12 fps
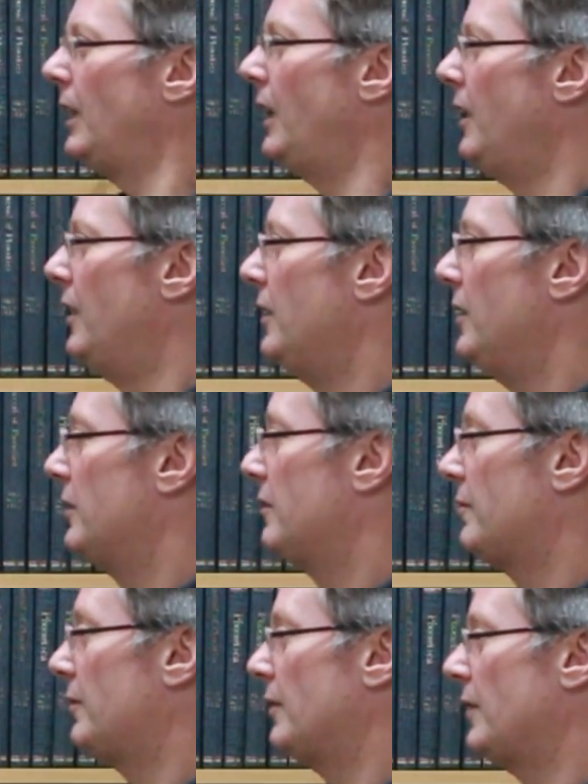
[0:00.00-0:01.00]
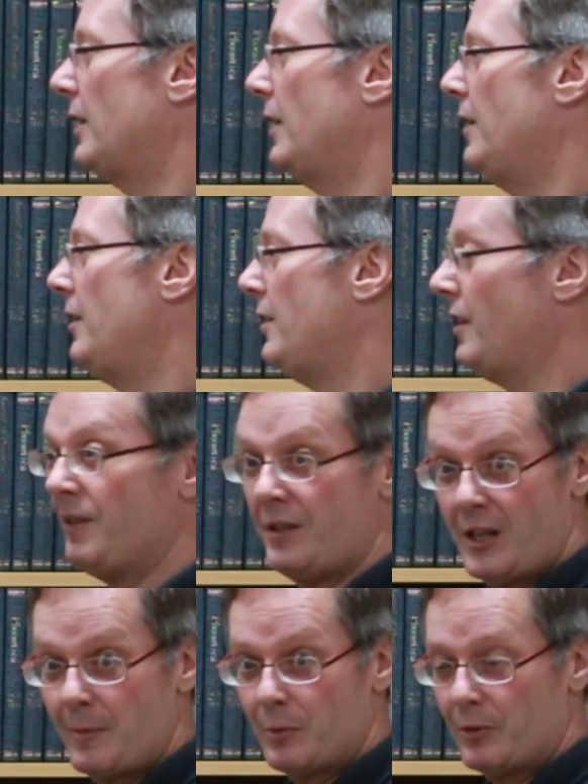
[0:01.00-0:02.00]
in the
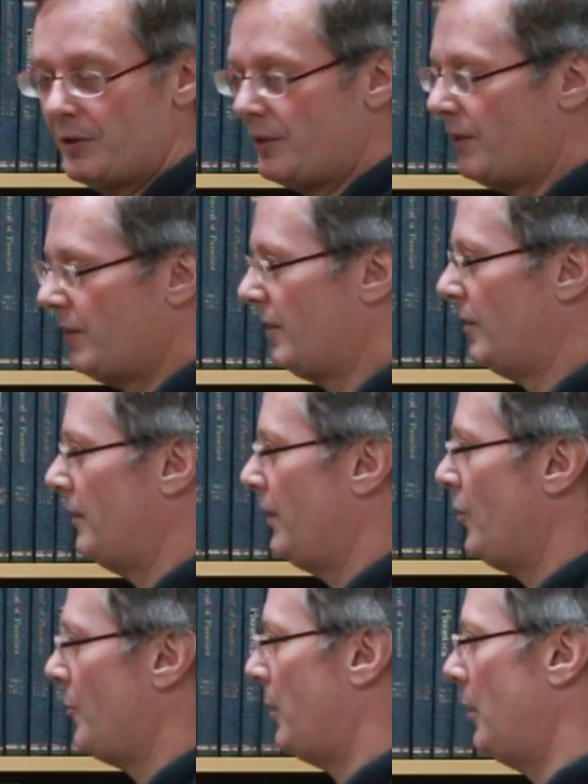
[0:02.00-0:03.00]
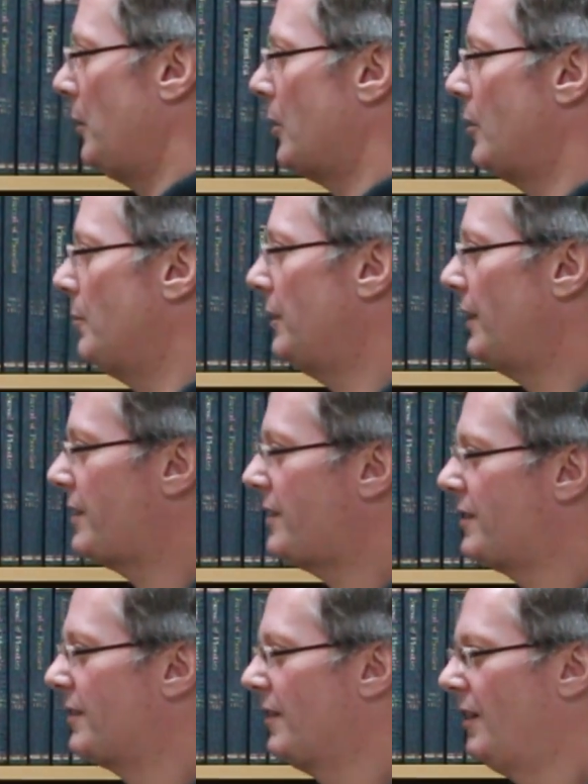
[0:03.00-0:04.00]
neighborhood around your apartment
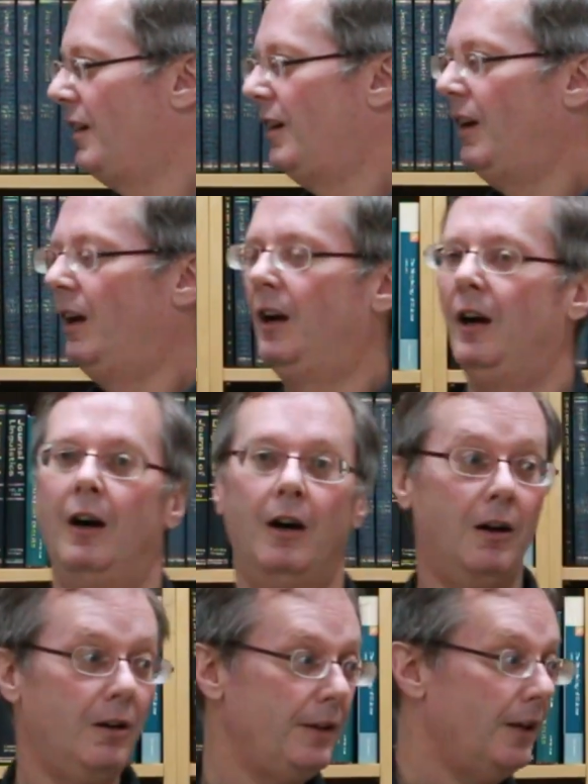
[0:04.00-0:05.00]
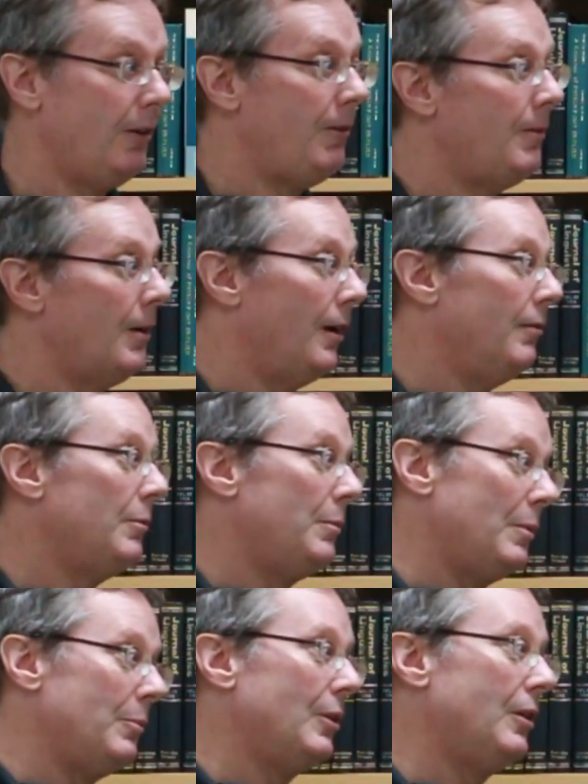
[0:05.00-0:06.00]
complex? Oh yeah, I
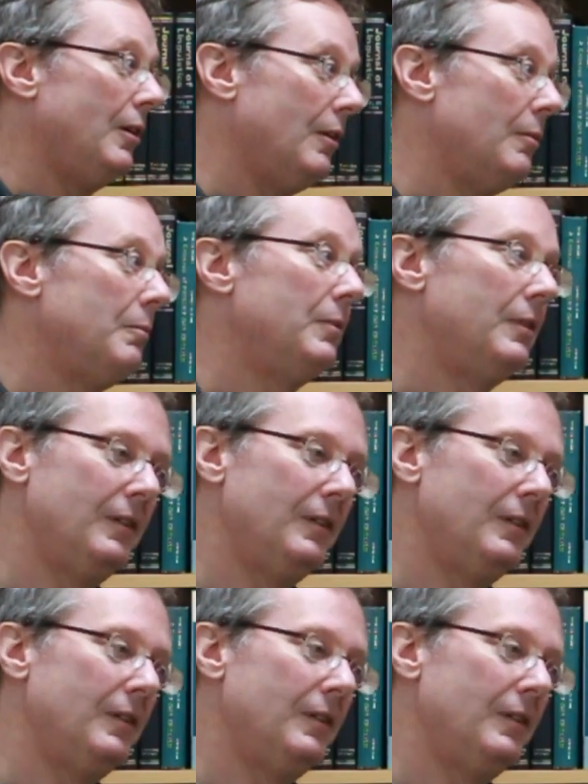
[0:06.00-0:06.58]
remember him.